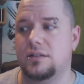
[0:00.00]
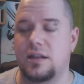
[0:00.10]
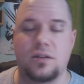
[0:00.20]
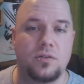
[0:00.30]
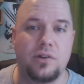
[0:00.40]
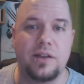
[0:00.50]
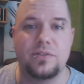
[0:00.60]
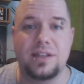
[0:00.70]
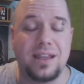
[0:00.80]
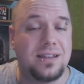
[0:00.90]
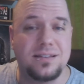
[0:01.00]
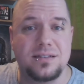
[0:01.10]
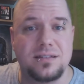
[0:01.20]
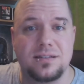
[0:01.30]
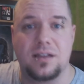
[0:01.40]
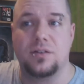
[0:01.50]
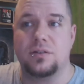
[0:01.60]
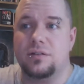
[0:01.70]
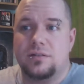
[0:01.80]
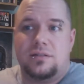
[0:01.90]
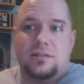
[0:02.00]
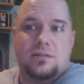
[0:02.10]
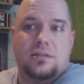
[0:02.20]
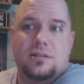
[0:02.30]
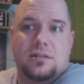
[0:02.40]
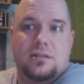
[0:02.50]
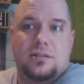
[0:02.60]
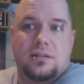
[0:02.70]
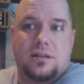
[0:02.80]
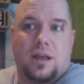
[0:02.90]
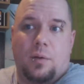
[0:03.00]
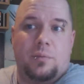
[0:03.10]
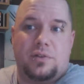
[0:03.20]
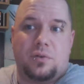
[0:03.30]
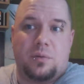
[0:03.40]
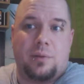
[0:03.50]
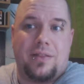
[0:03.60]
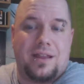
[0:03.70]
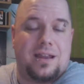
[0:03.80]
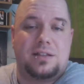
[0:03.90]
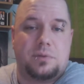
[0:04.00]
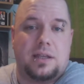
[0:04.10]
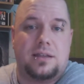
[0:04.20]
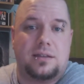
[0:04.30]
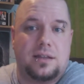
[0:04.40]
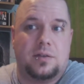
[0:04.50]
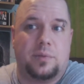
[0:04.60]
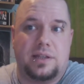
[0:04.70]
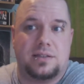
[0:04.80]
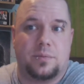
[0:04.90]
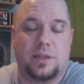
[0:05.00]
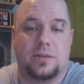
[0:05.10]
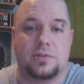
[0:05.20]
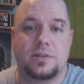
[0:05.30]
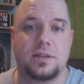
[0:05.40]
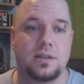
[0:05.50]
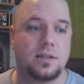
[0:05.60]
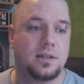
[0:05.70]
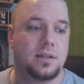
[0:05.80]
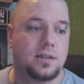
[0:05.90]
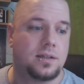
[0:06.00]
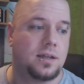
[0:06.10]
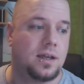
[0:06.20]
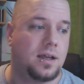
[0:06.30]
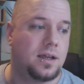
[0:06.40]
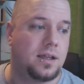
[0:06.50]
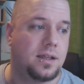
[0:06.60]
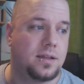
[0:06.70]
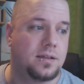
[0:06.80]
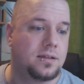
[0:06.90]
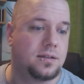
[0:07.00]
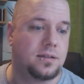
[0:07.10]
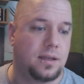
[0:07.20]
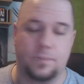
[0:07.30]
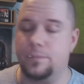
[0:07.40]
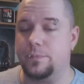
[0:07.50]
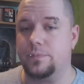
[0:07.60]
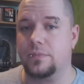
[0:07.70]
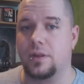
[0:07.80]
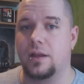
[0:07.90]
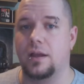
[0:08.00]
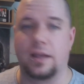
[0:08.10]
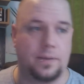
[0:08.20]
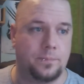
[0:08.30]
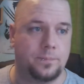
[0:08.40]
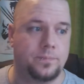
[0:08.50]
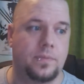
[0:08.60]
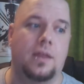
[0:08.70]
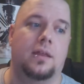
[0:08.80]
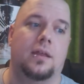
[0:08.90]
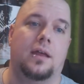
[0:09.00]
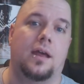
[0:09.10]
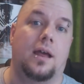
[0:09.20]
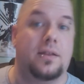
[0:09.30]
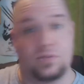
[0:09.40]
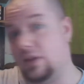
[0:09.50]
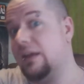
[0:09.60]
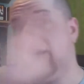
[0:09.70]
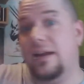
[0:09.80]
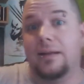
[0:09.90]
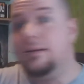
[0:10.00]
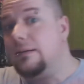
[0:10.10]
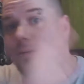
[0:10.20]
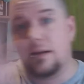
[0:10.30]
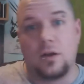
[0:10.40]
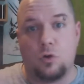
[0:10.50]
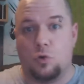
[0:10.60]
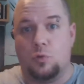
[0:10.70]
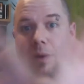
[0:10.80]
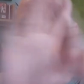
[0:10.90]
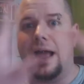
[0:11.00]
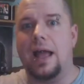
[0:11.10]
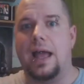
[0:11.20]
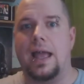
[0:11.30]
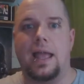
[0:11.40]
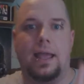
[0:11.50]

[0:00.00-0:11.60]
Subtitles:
10 or 11 days, so I won't be talking about that next week. It'll be something else. Yeah. Okay. See you later. Goodbye.